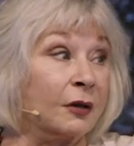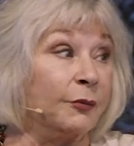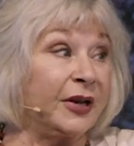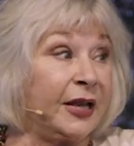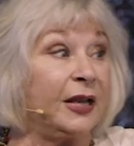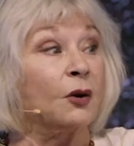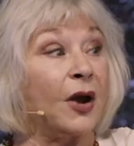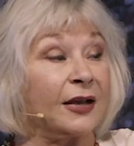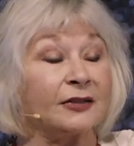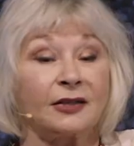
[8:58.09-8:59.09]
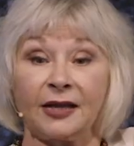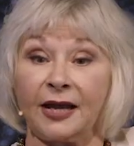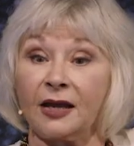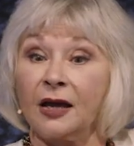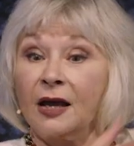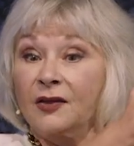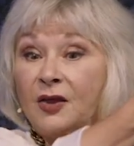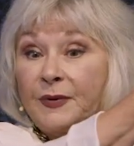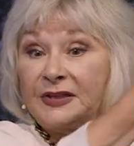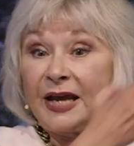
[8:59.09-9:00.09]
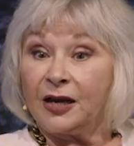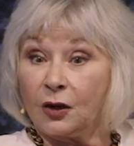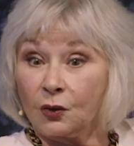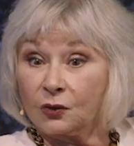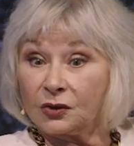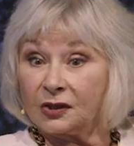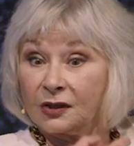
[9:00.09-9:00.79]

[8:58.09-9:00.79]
Benito has to take the potatoes